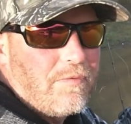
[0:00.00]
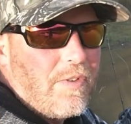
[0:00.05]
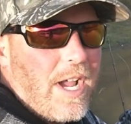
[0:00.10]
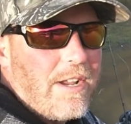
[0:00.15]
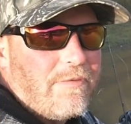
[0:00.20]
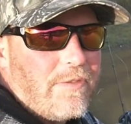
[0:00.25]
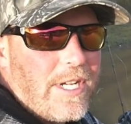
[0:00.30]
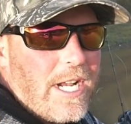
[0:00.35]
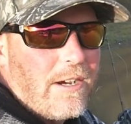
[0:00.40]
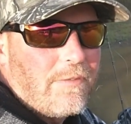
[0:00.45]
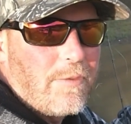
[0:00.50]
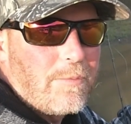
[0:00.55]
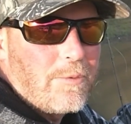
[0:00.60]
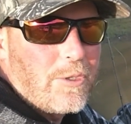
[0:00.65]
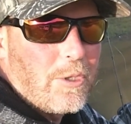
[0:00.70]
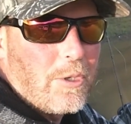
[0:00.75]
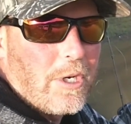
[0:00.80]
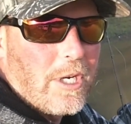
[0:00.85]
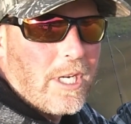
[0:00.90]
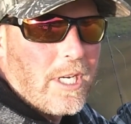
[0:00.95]
5 feet out from
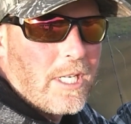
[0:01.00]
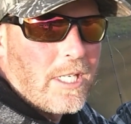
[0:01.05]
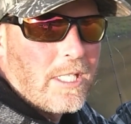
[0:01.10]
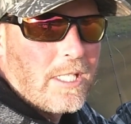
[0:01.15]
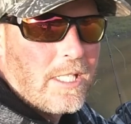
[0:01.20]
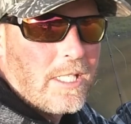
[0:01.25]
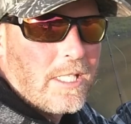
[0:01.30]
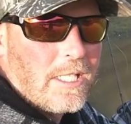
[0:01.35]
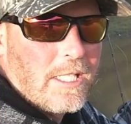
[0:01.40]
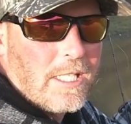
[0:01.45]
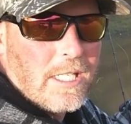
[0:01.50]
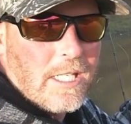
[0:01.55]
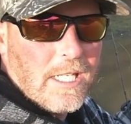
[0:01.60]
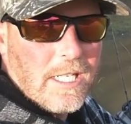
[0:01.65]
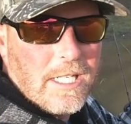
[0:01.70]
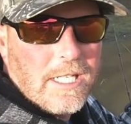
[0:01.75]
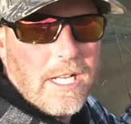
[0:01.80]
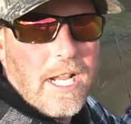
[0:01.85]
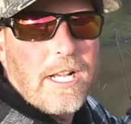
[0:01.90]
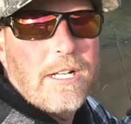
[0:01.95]
shore.
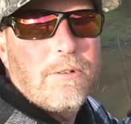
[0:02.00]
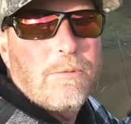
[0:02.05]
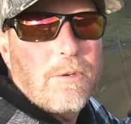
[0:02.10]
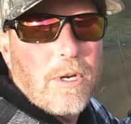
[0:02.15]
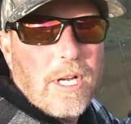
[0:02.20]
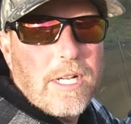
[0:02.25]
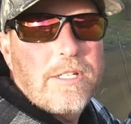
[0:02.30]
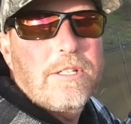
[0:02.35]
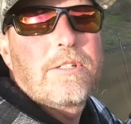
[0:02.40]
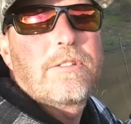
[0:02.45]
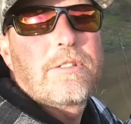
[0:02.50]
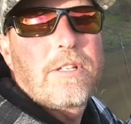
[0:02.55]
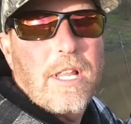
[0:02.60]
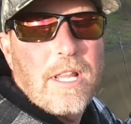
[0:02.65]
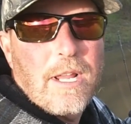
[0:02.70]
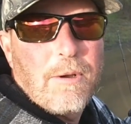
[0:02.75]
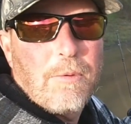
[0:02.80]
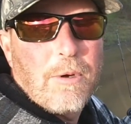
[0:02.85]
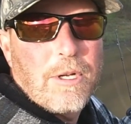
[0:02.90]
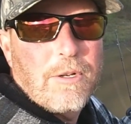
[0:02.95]
Kind of where I just
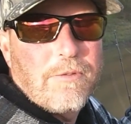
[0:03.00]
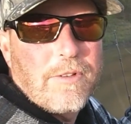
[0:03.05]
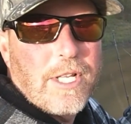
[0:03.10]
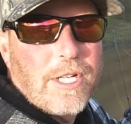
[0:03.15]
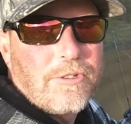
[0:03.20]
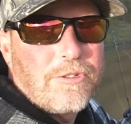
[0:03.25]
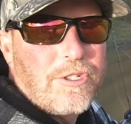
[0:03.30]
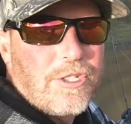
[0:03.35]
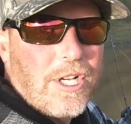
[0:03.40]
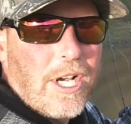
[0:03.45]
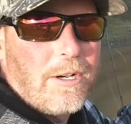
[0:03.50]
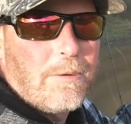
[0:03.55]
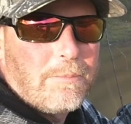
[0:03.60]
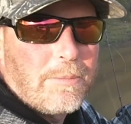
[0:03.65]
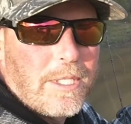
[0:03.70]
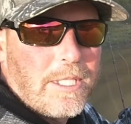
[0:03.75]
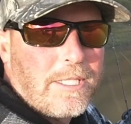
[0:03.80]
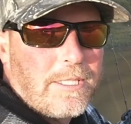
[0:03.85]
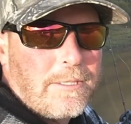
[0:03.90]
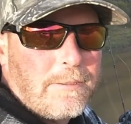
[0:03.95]
saw that one over there
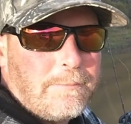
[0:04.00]
jump.